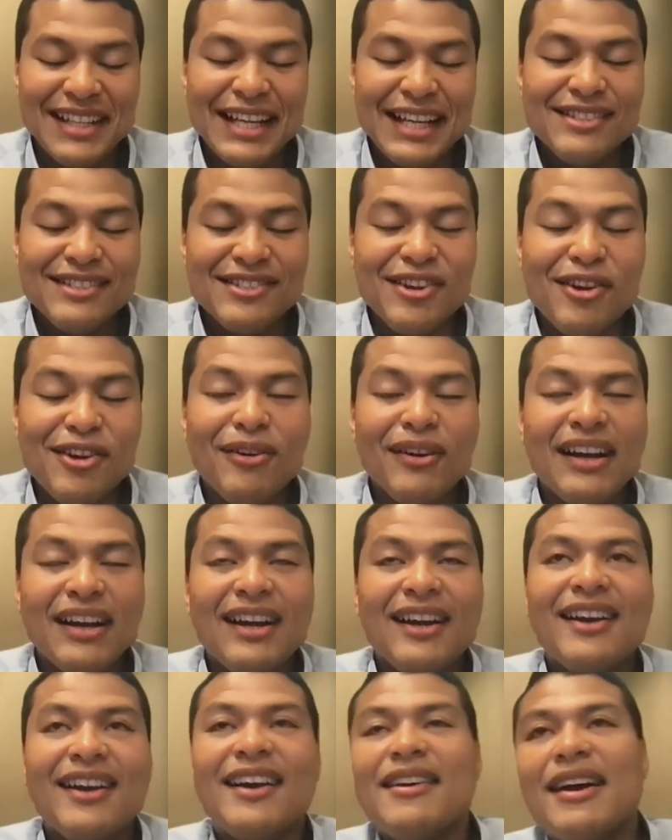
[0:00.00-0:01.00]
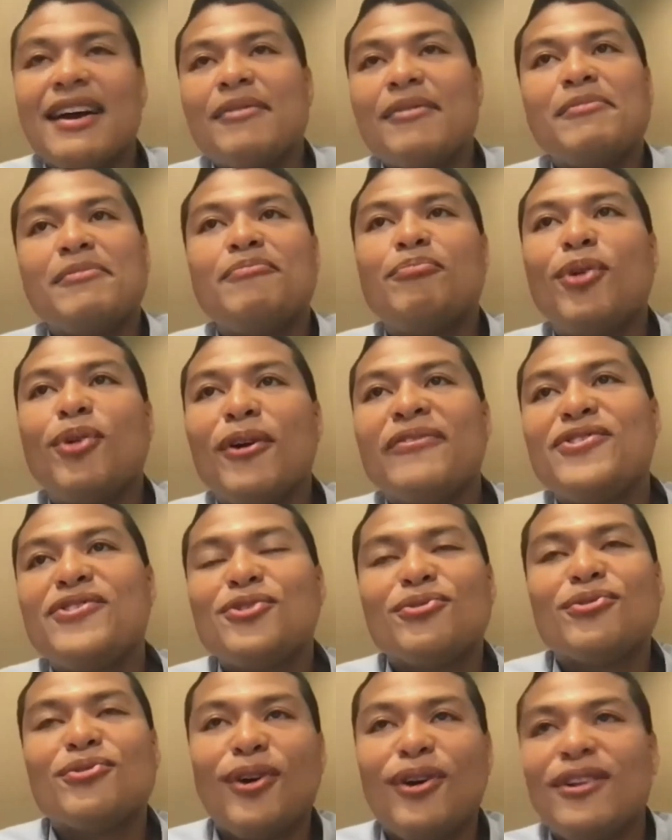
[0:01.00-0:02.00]
So, I mean, both
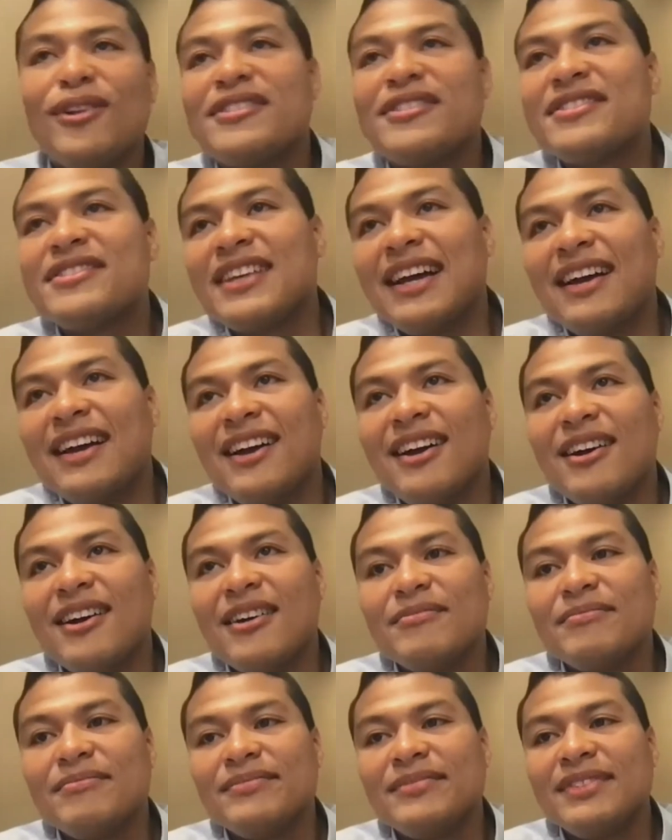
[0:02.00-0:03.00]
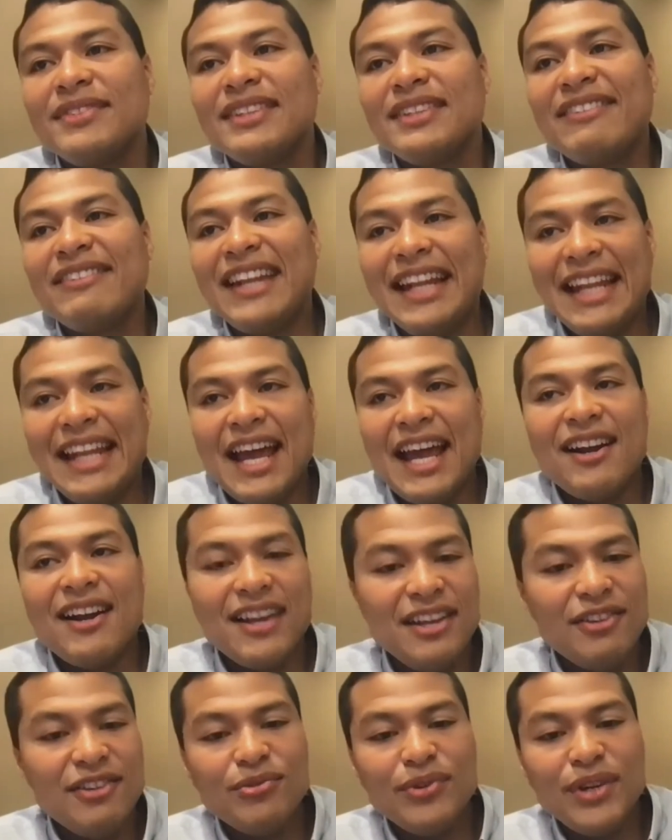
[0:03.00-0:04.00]
your roles definitely are
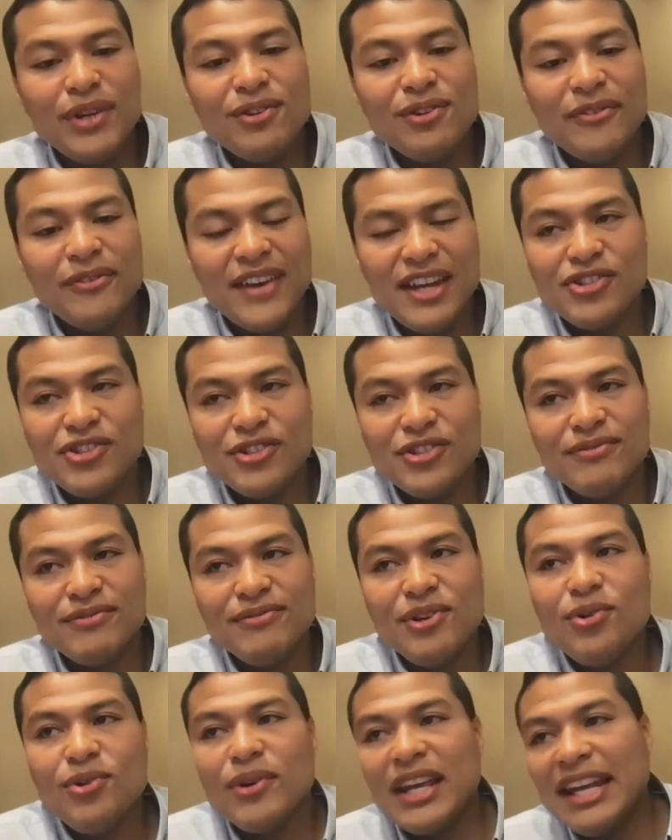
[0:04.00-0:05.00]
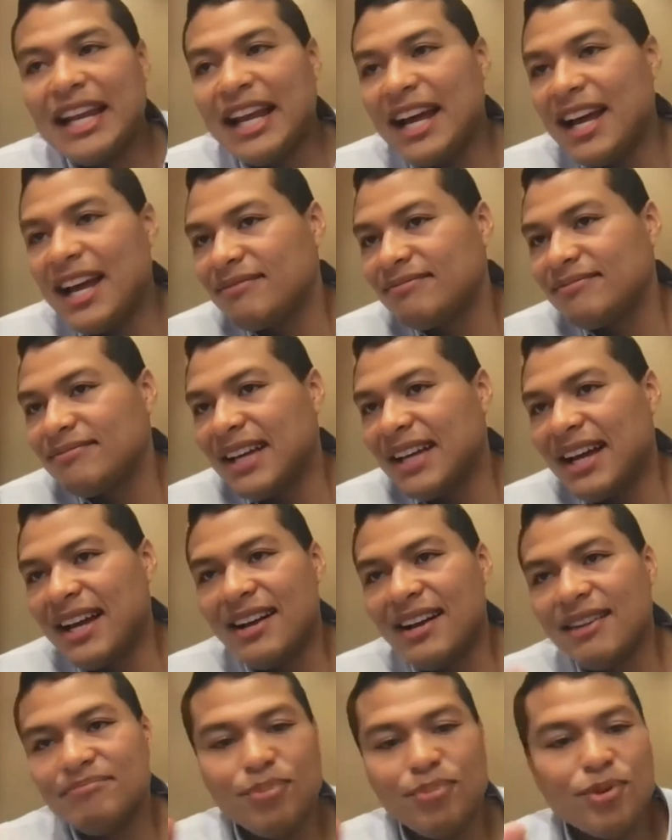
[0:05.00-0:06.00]
into innovation, looking at
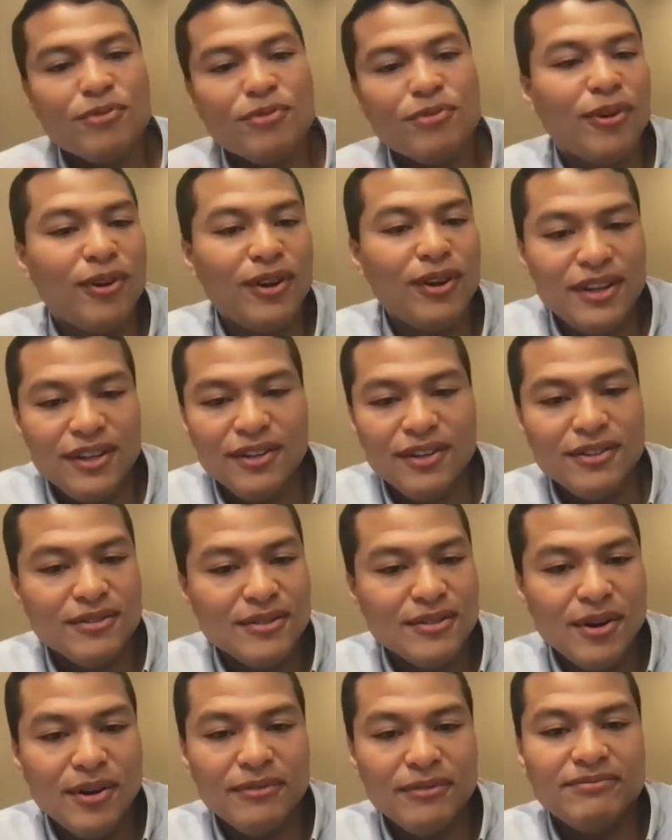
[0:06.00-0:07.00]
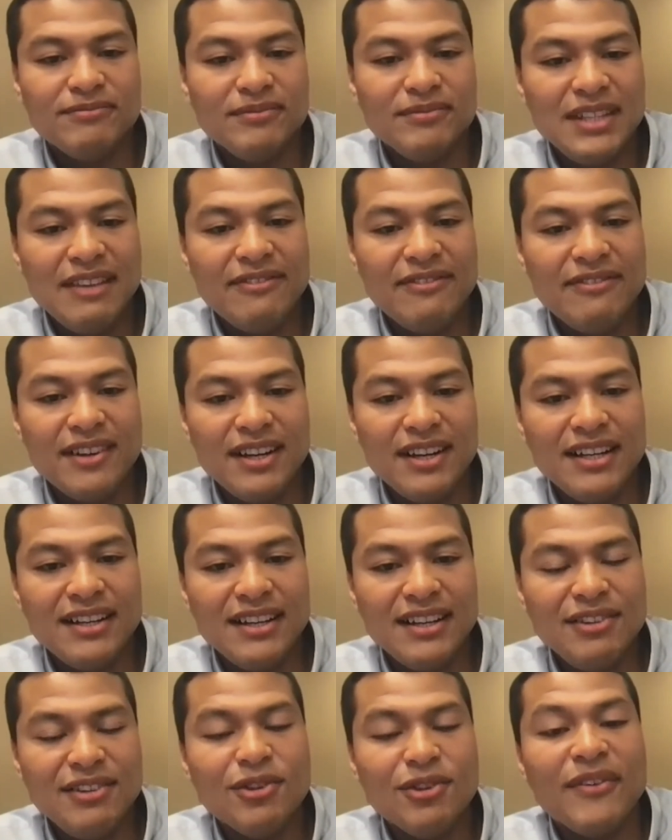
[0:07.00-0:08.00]
a portfolio of different
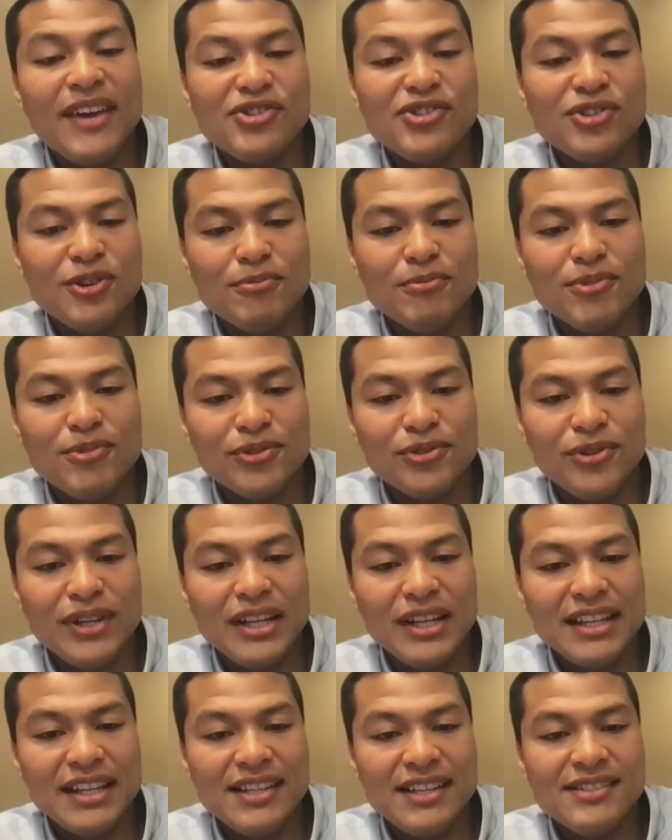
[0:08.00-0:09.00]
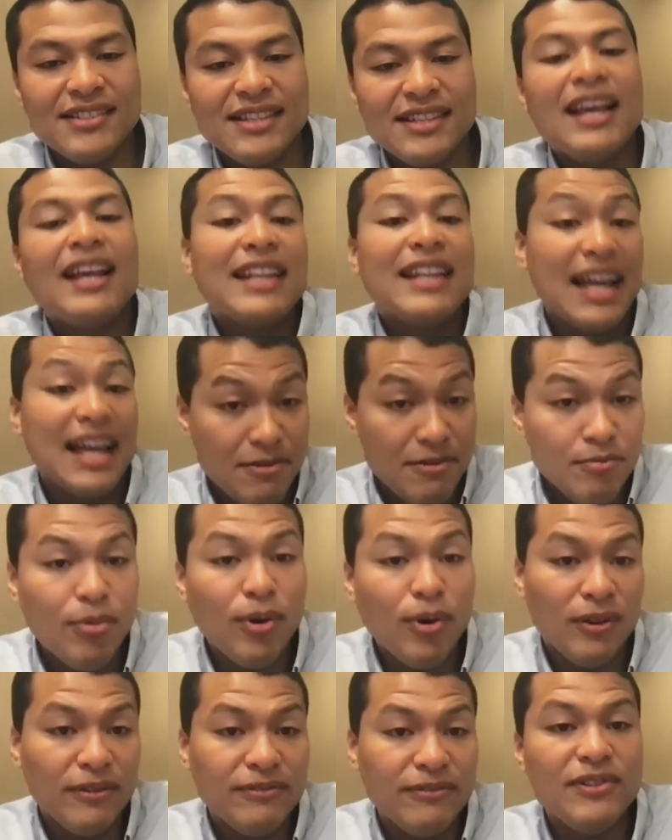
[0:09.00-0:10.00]
innovation opportunities that
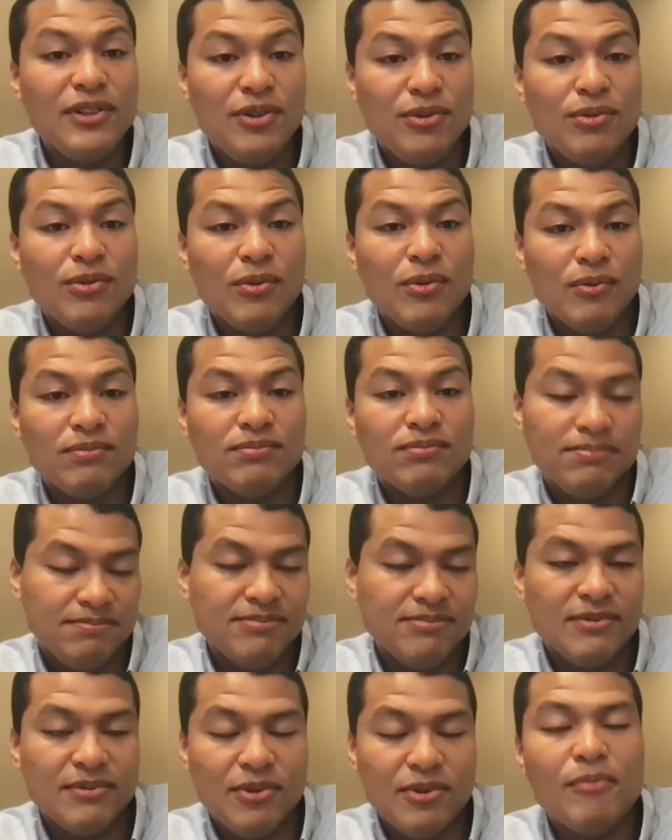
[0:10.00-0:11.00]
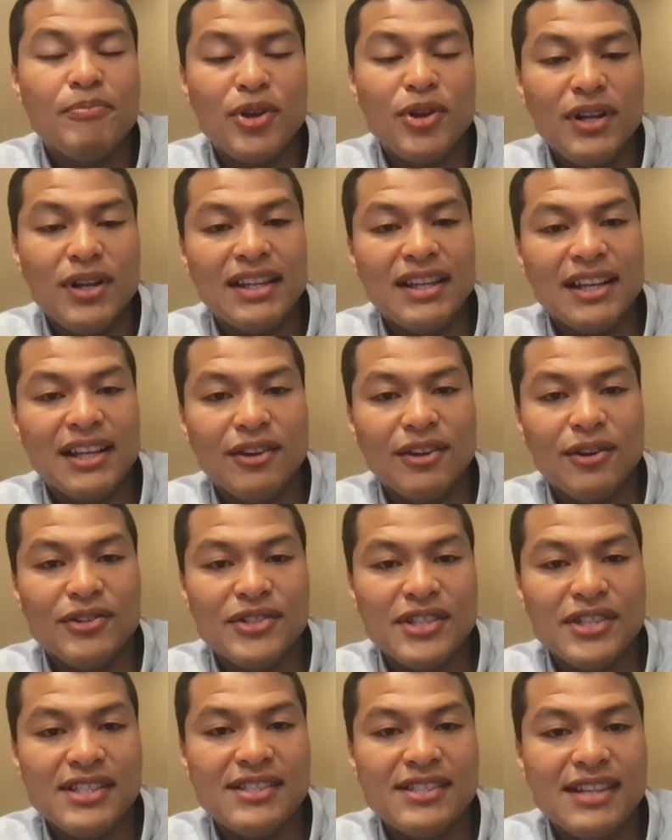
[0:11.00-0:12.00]
involve new computing
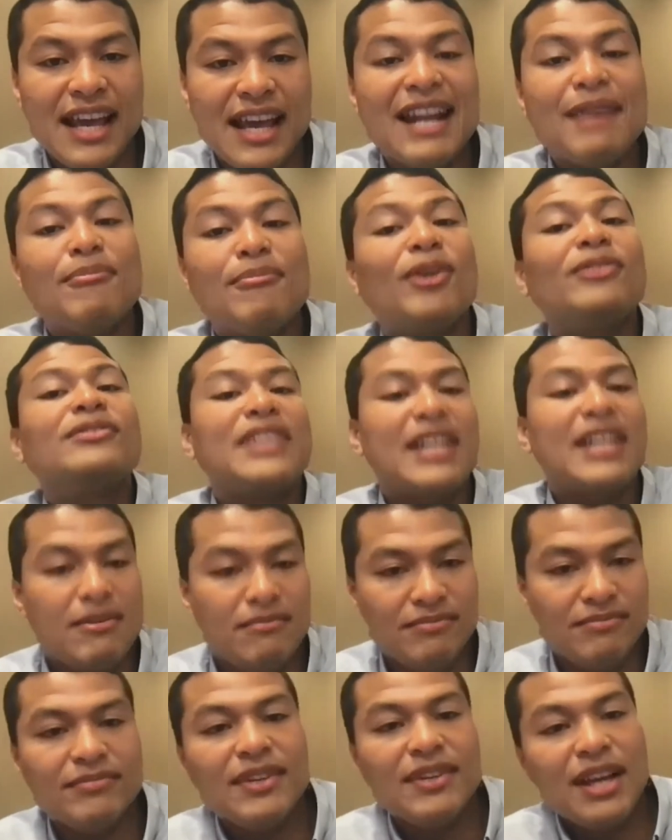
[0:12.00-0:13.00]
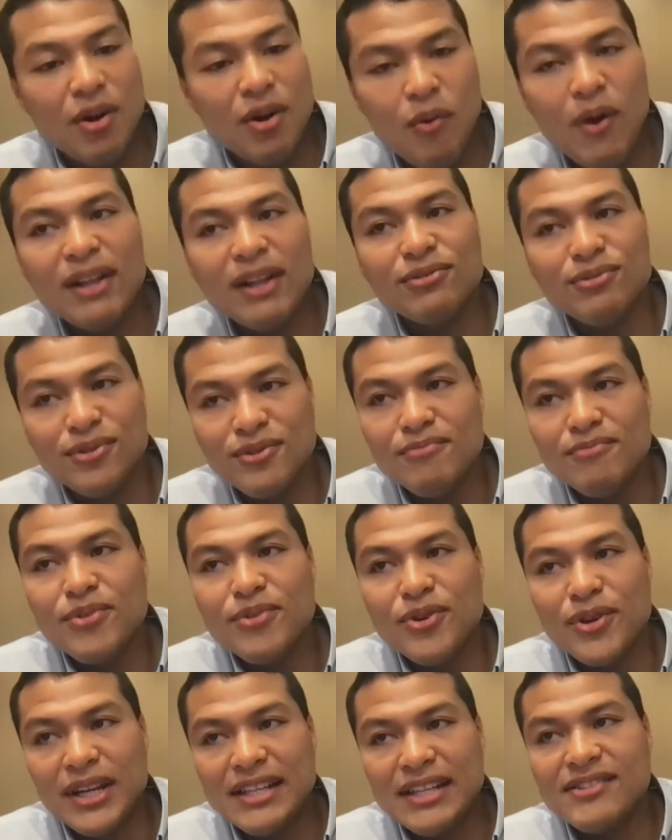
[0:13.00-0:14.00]
technologies, and among them, quantum
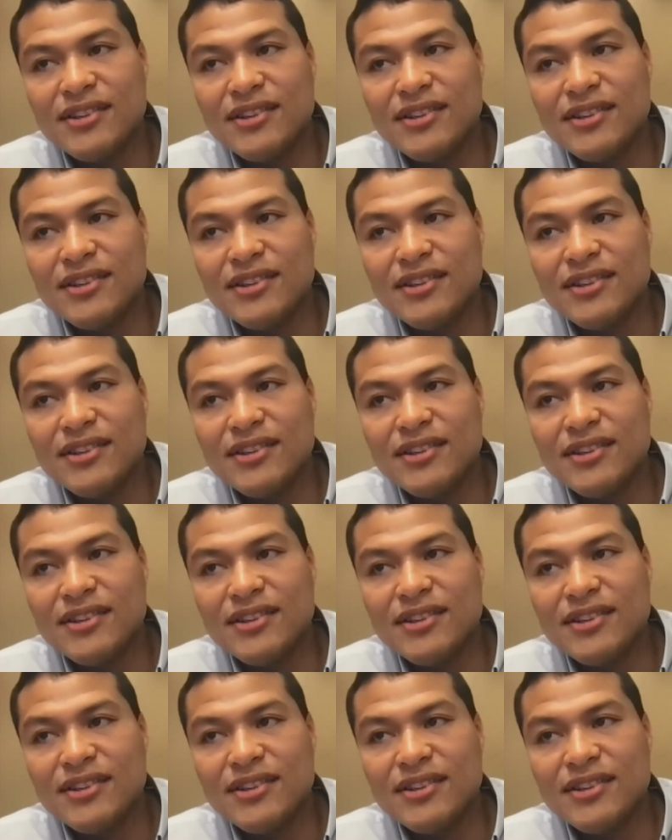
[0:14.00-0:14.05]
computing.